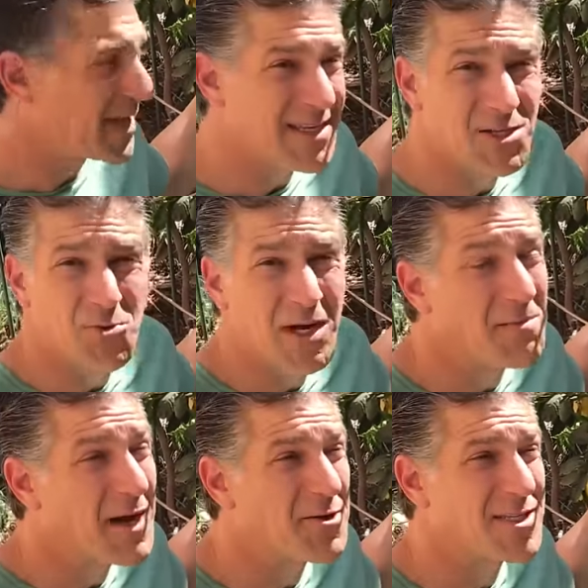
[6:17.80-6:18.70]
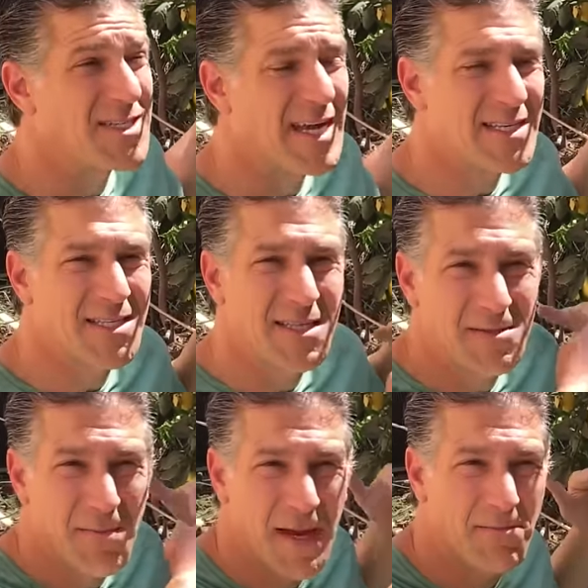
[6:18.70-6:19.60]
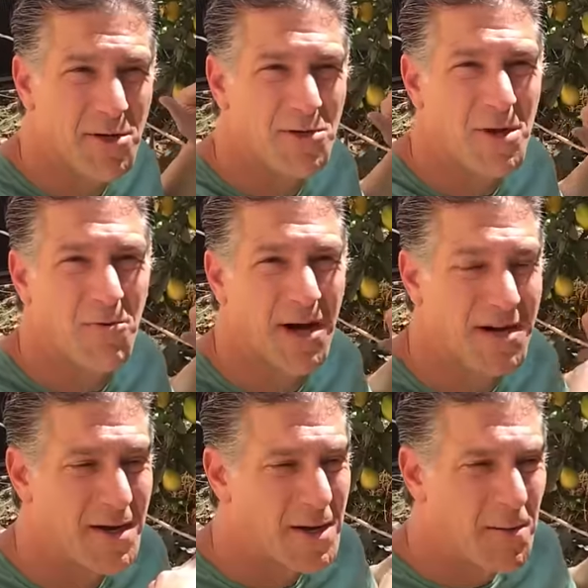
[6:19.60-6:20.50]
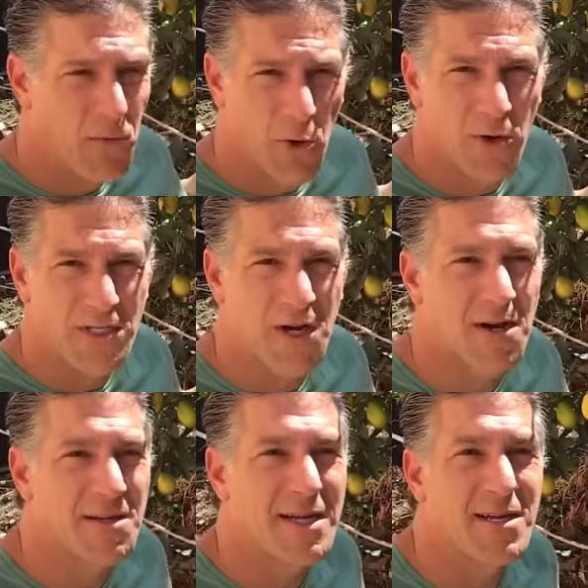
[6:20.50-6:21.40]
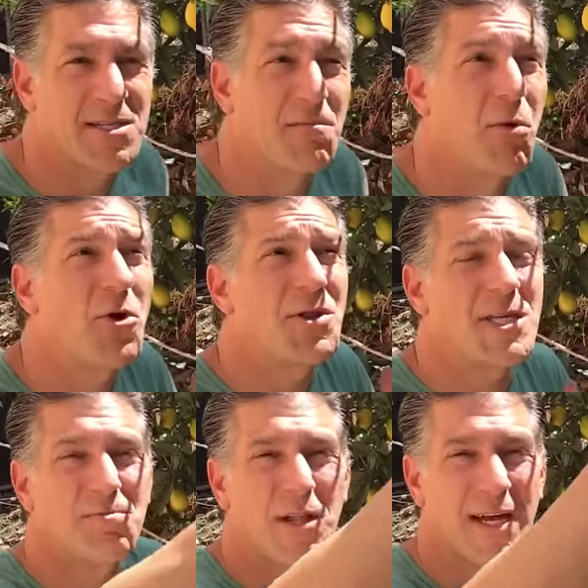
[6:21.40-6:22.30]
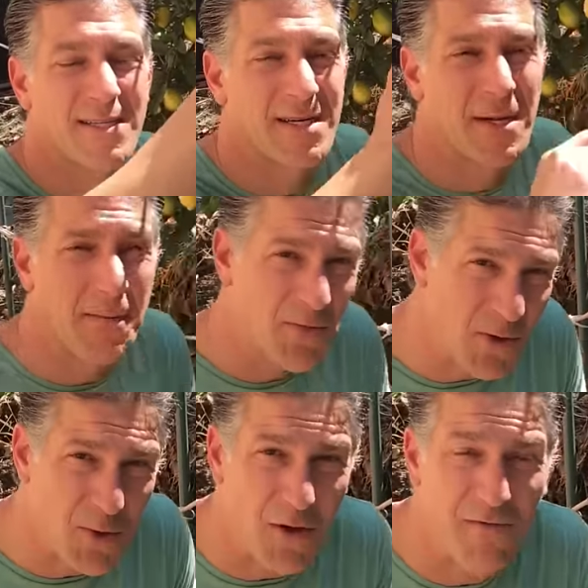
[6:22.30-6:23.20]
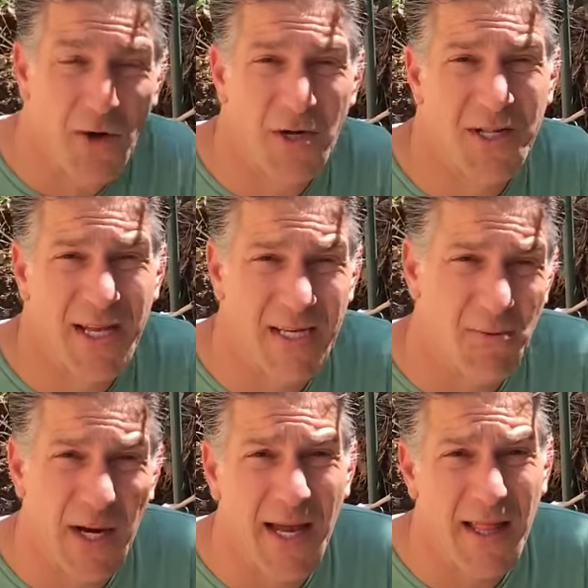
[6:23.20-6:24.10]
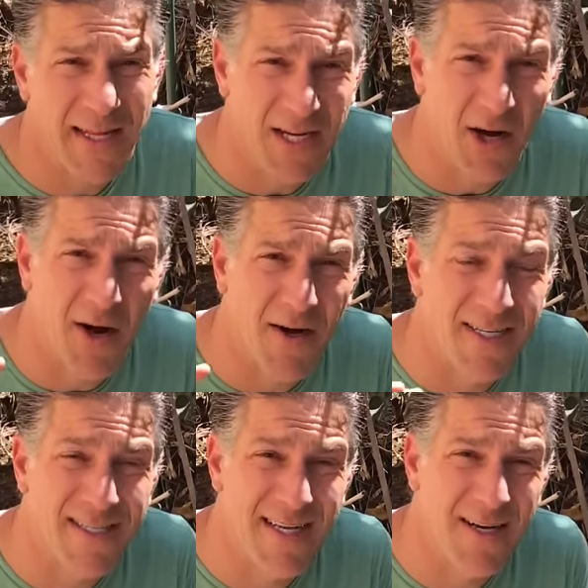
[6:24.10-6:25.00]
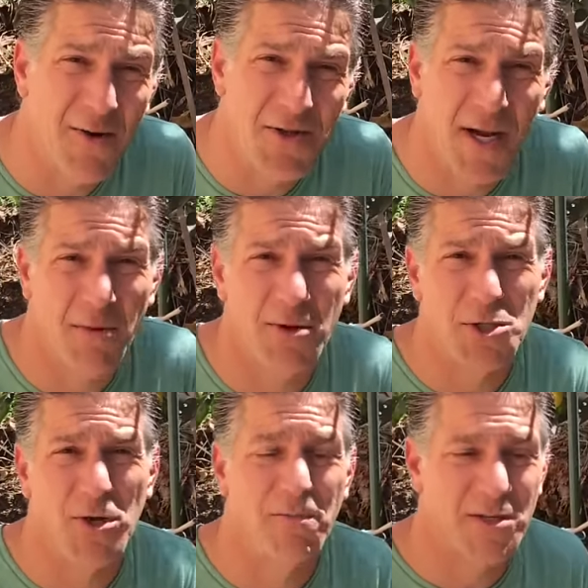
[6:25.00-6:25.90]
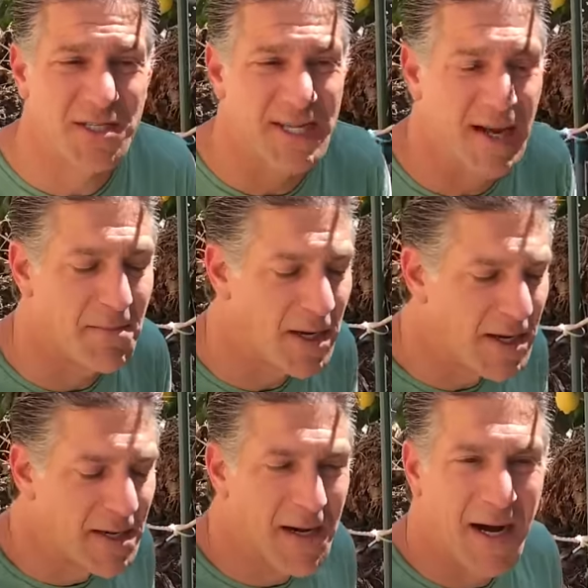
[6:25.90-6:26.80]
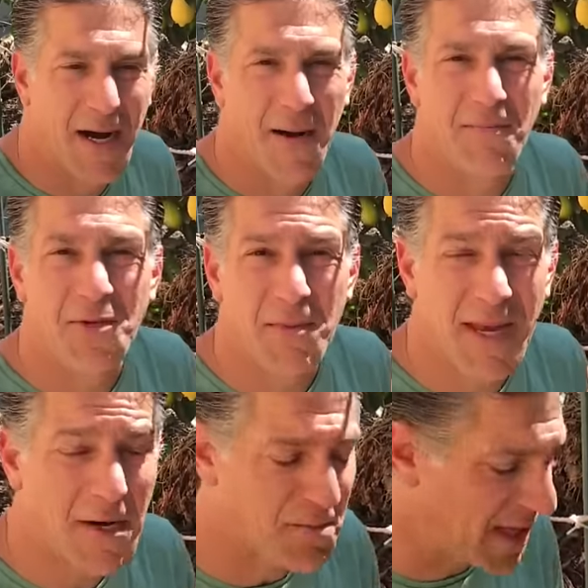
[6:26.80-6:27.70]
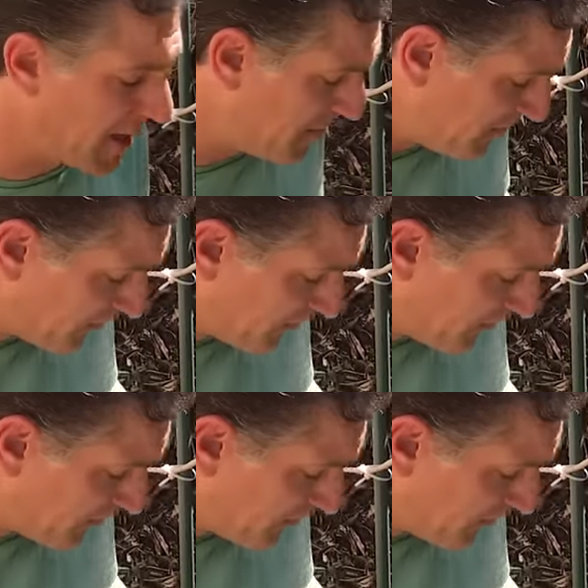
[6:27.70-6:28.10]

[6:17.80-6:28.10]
by these green metal stakes and these bamboo that run horizontally to support these plants to grow vertically as what I like to call a single, double, or triple stem um, tomato plant.